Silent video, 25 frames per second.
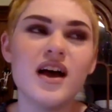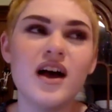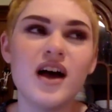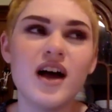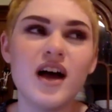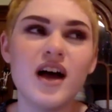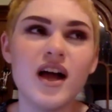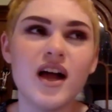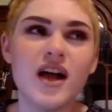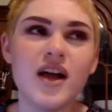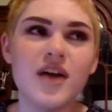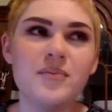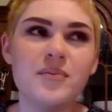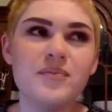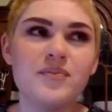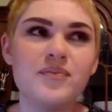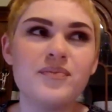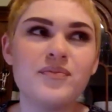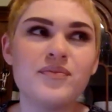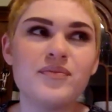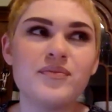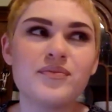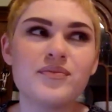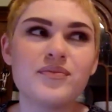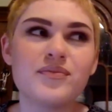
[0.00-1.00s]

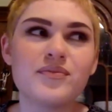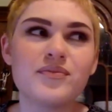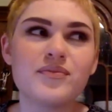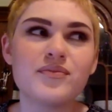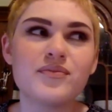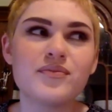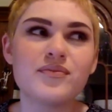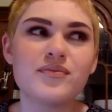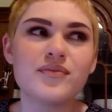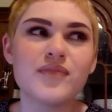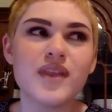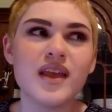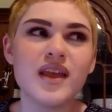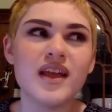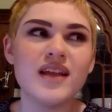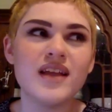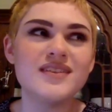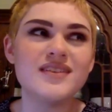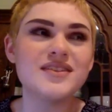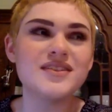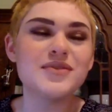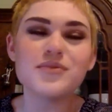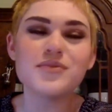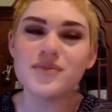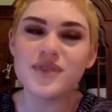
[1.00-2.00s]

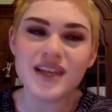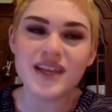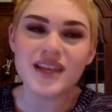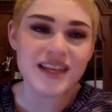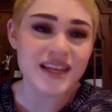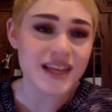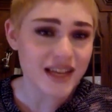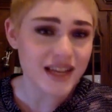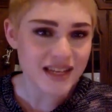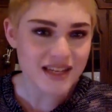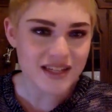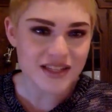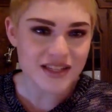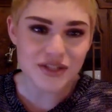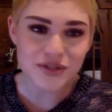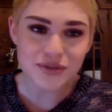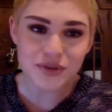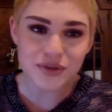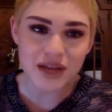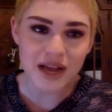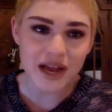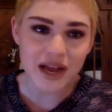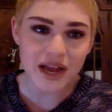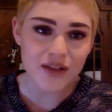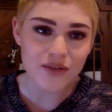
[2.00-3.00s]
And so like getting into a
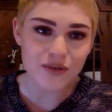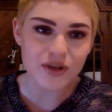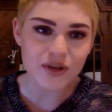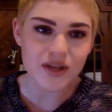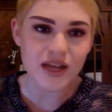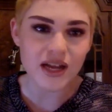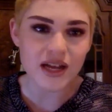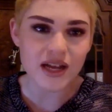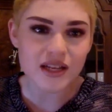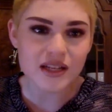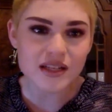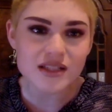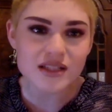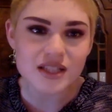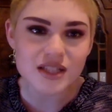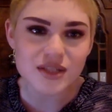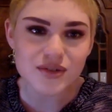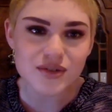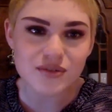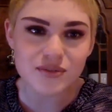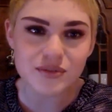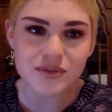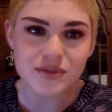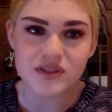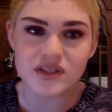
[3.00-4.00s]
gallery, getting
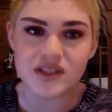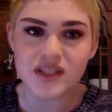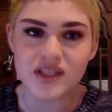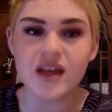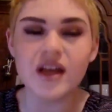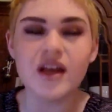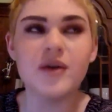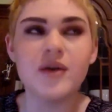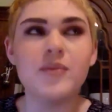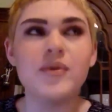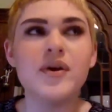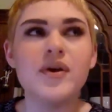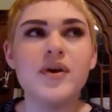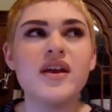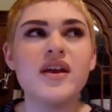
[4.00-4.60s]
into a museum,